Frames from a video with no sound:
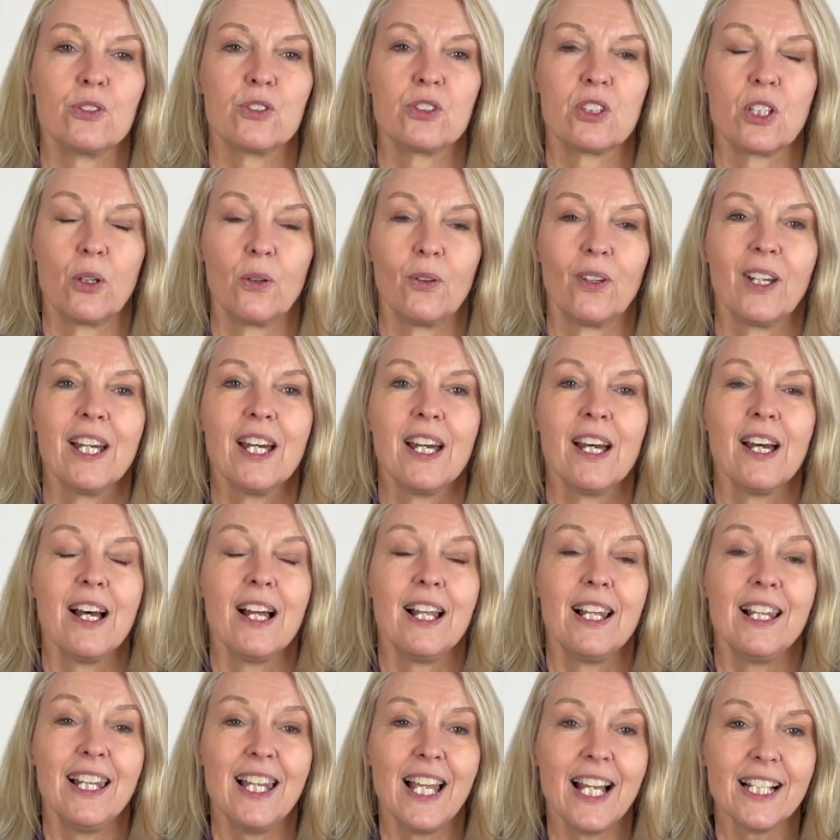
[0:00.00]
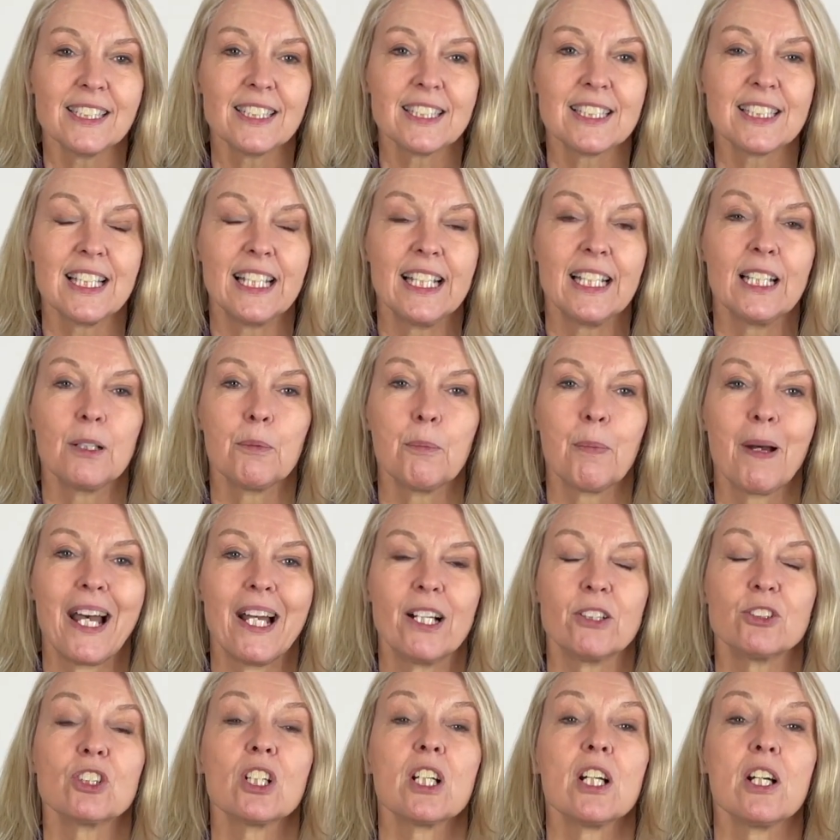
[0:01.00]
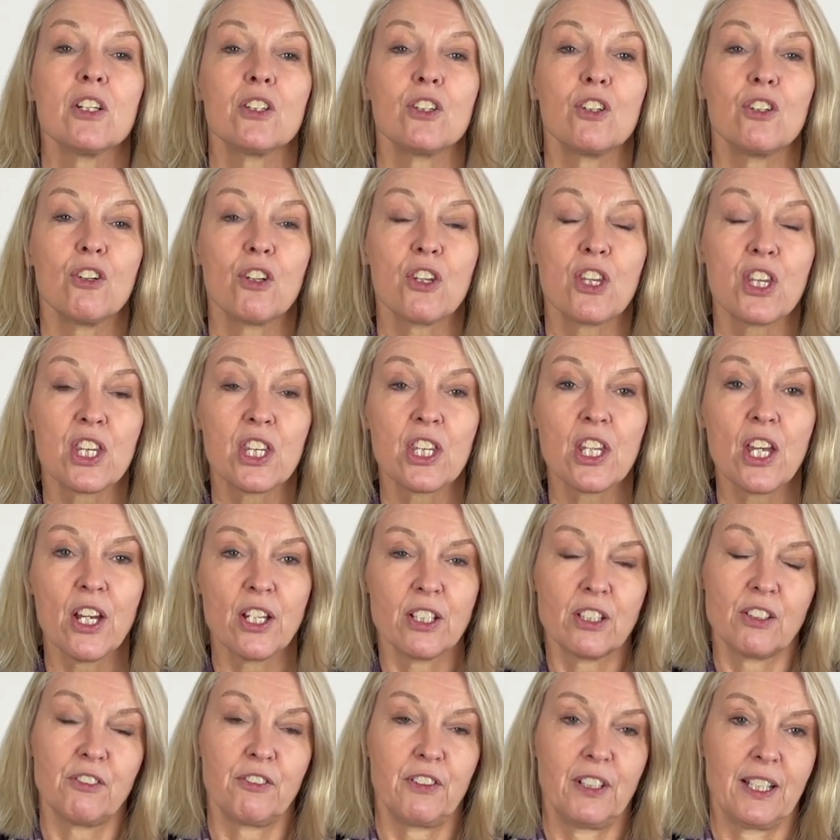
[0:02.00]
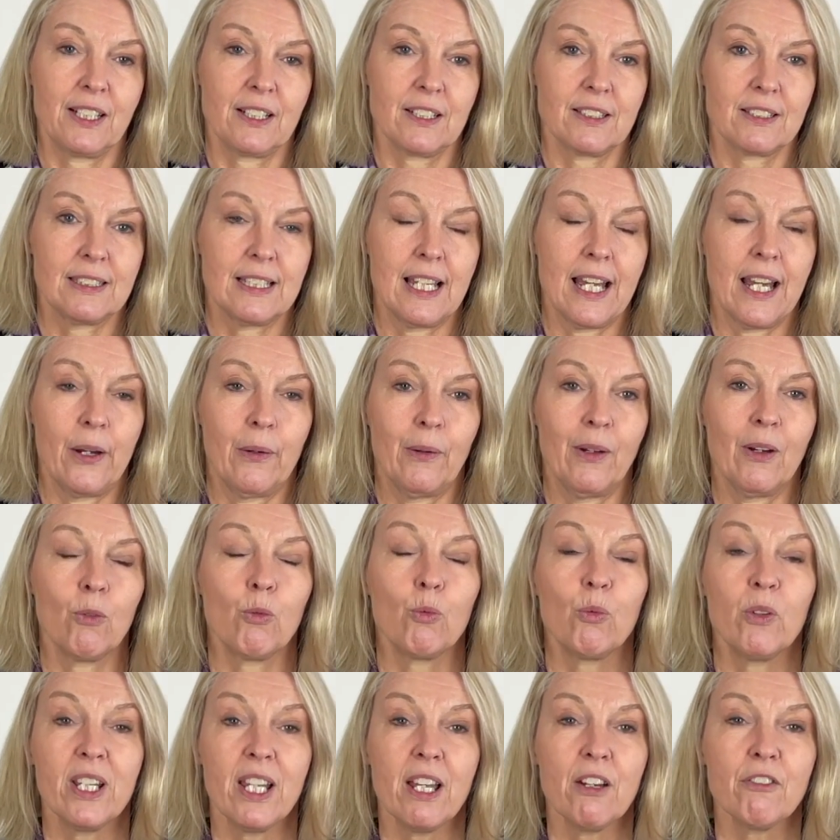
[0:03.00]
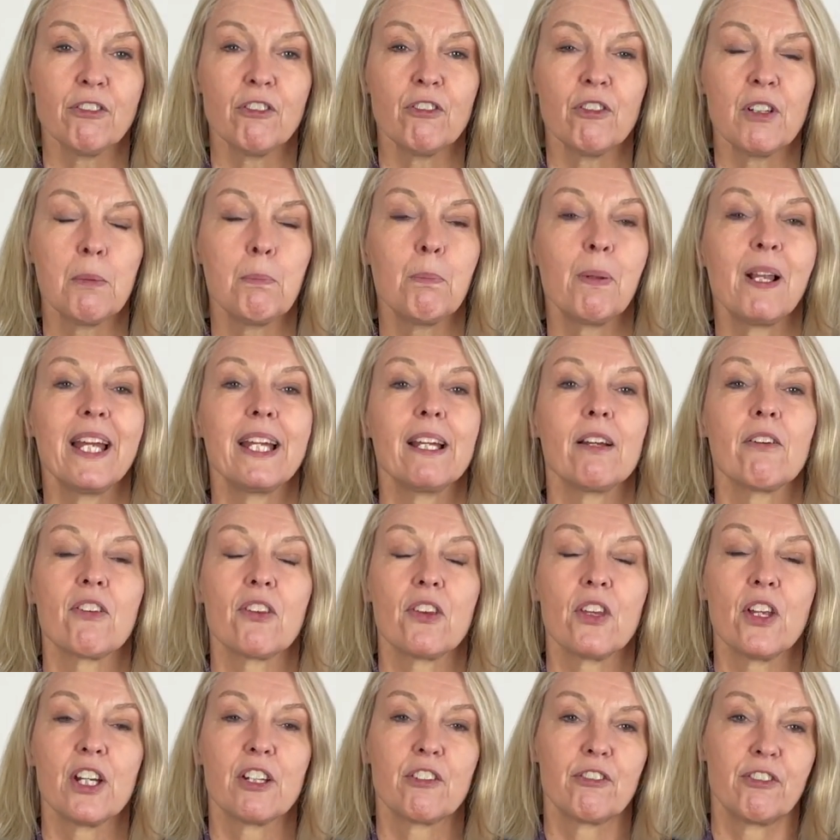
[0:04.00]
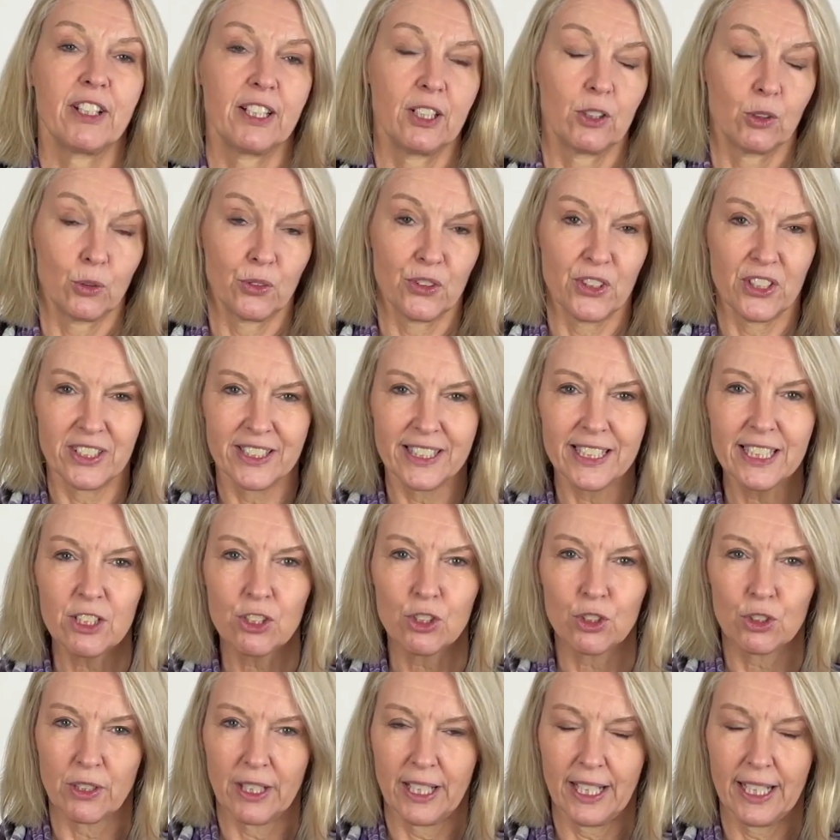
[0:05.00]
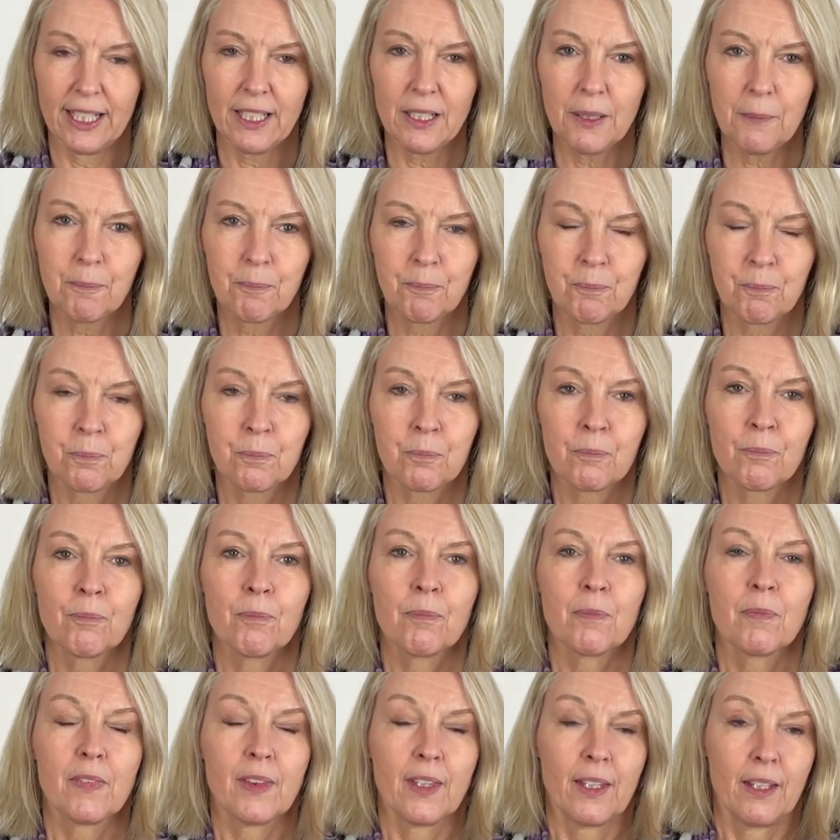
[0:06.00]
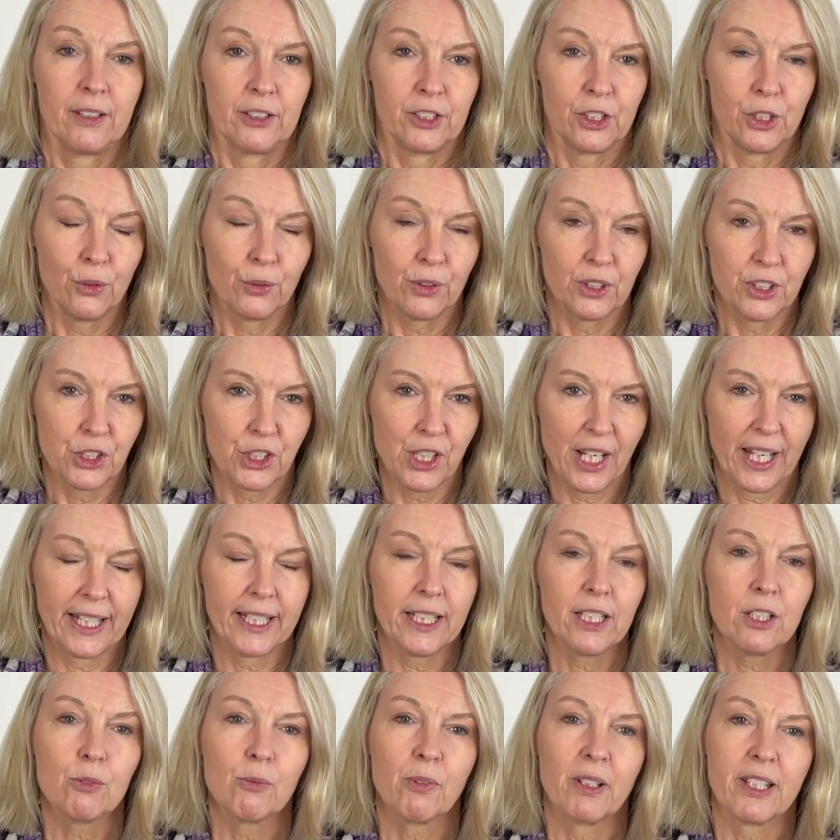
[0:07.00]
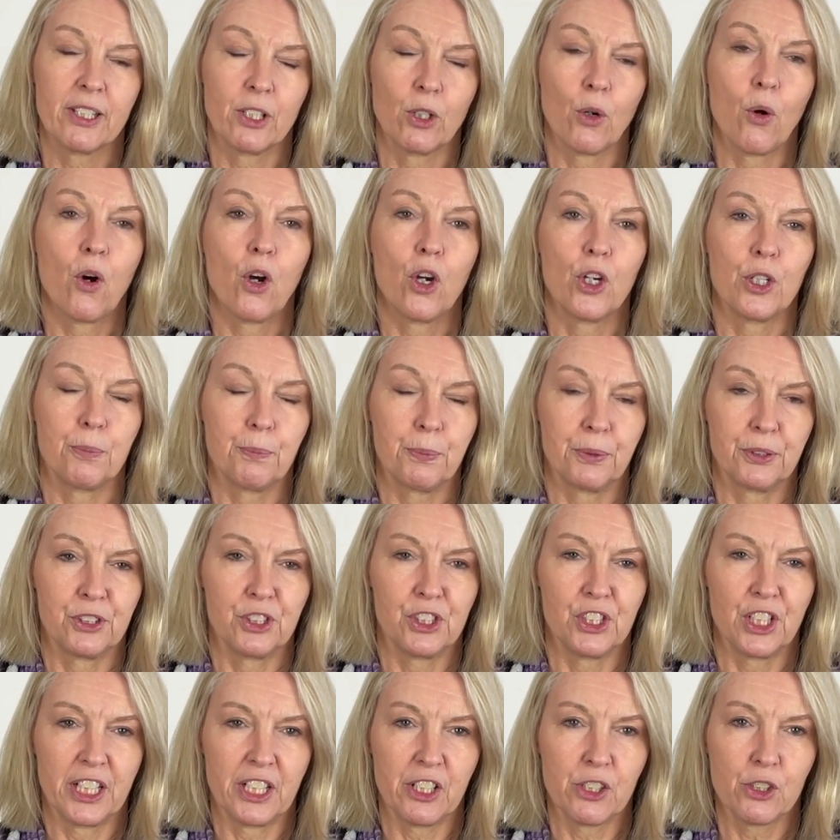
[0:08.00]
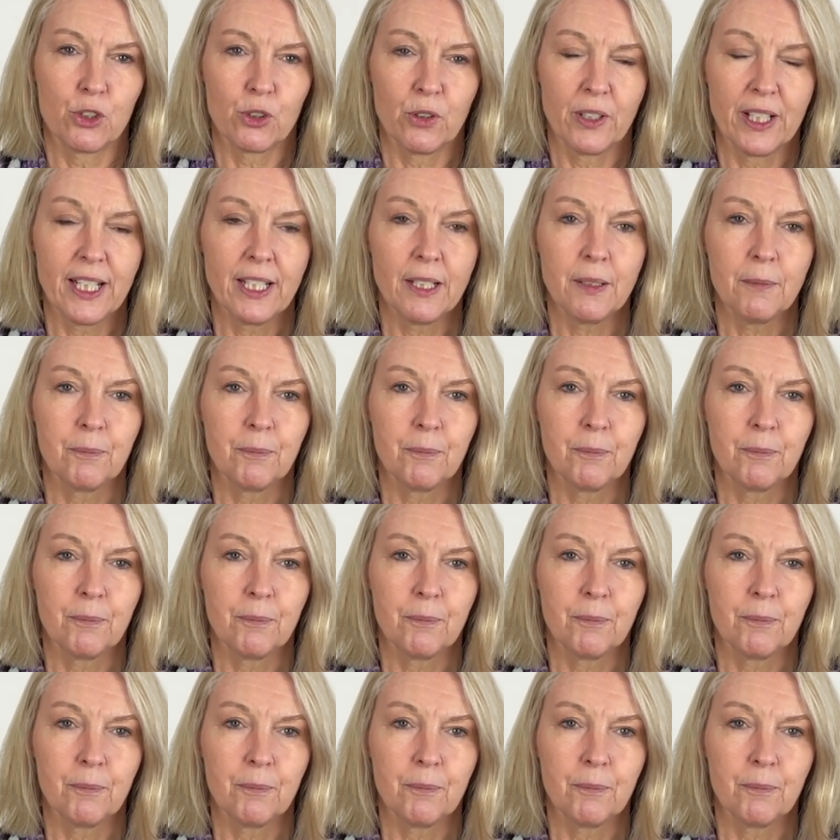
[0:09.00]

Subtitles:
So let's think about the third fingers now, and whenever we play a third finger on the D string, you can check it with your open G string,